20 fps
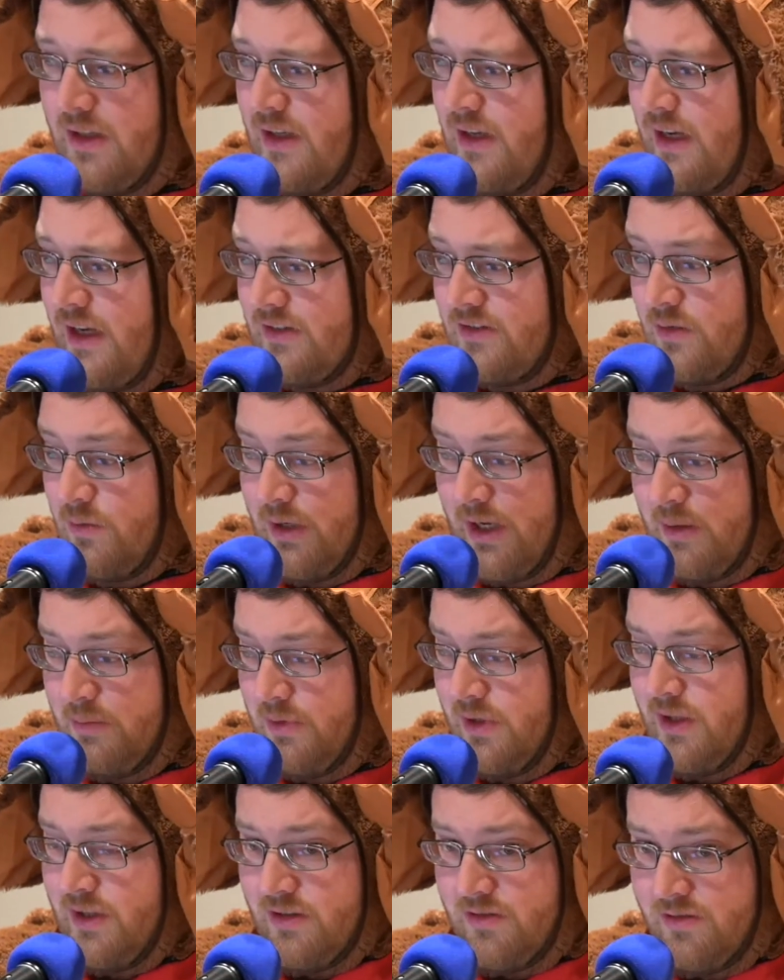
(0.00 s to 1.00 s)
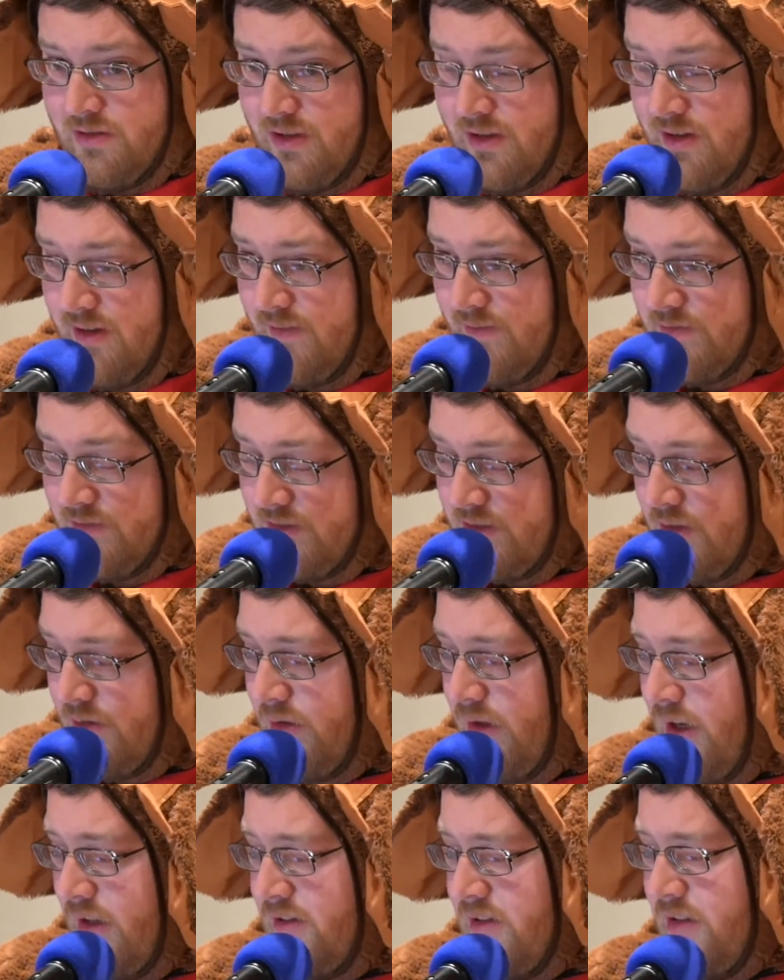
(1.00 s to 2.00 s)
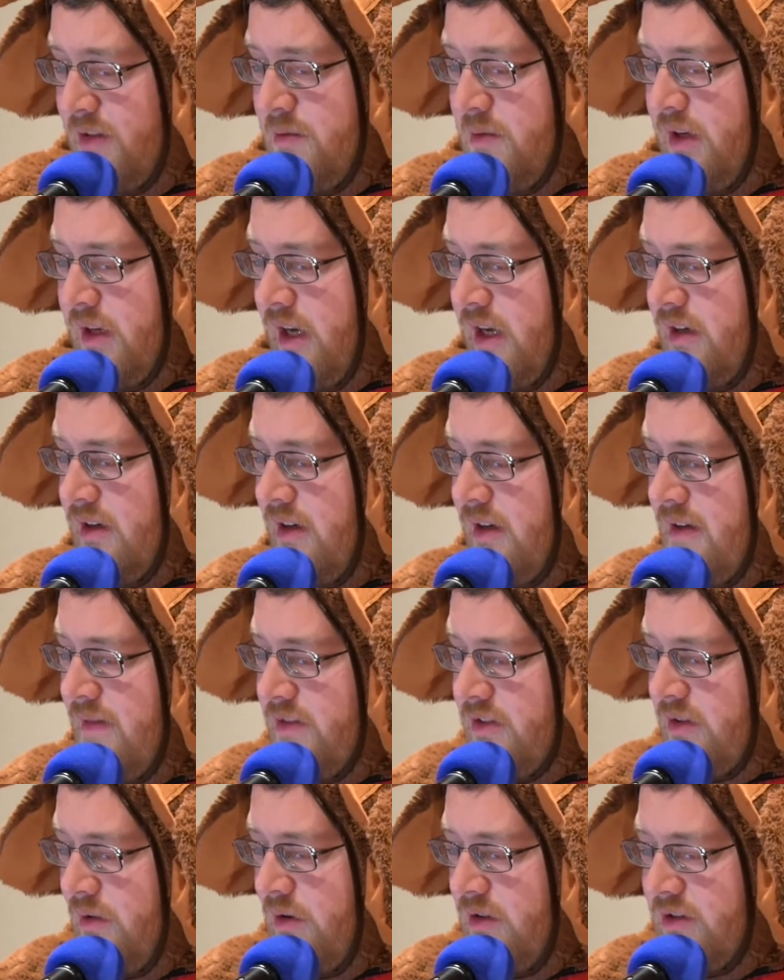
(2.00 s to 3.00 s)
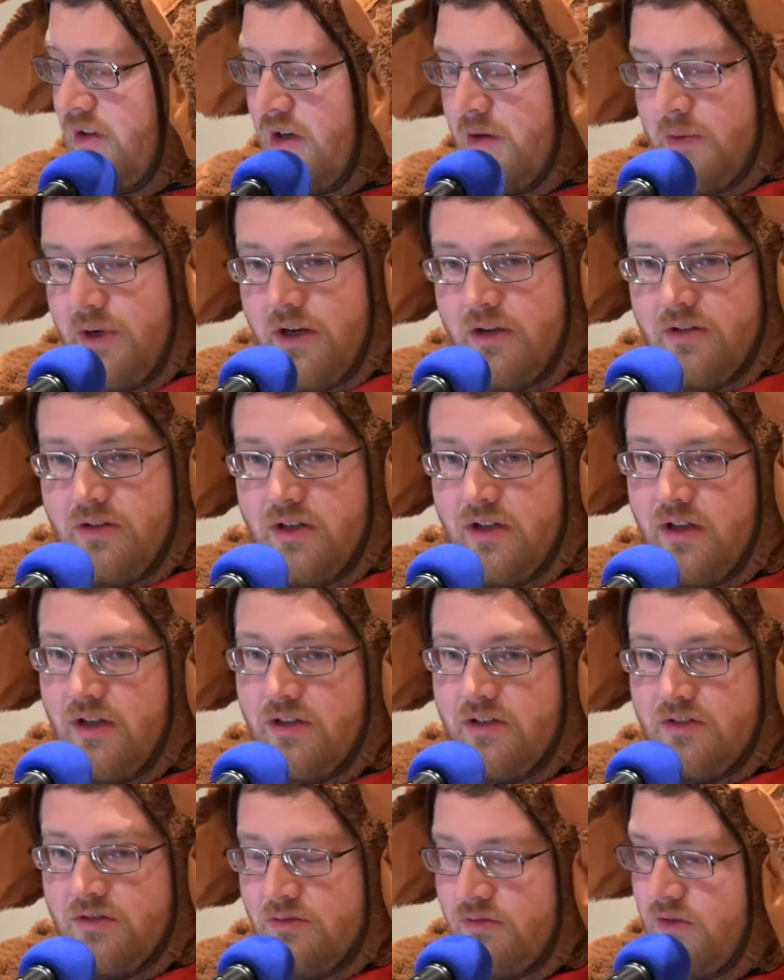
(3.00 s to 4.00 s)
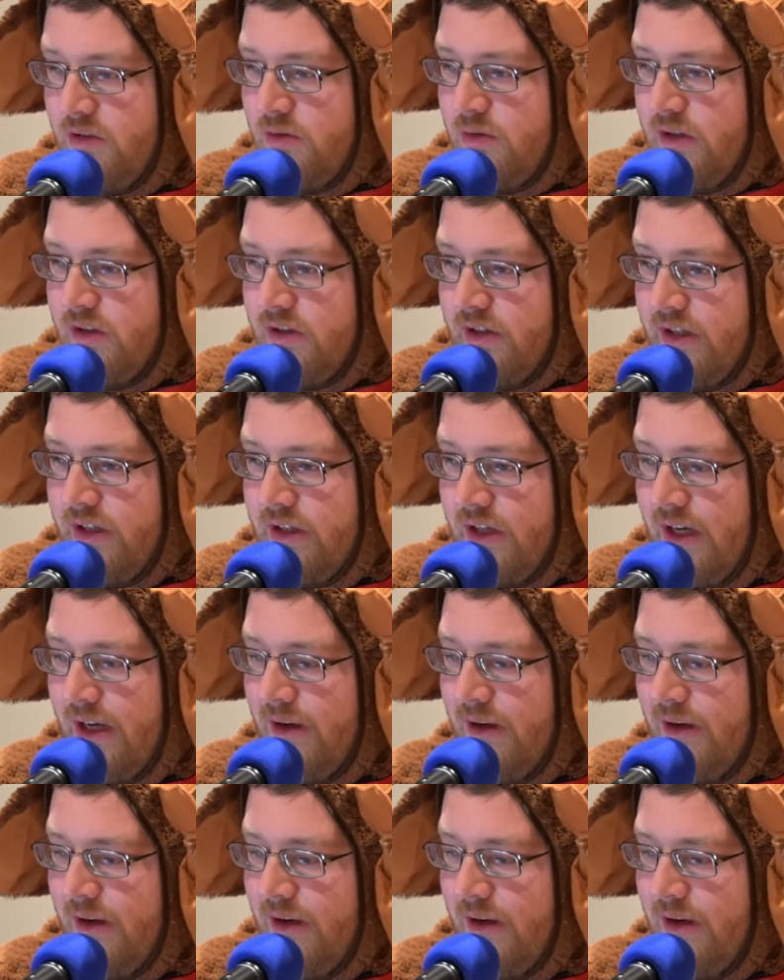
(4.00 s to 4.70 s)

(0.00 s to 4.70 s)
And so we got a bunch to communicate. So I want to talk about, just real quickly,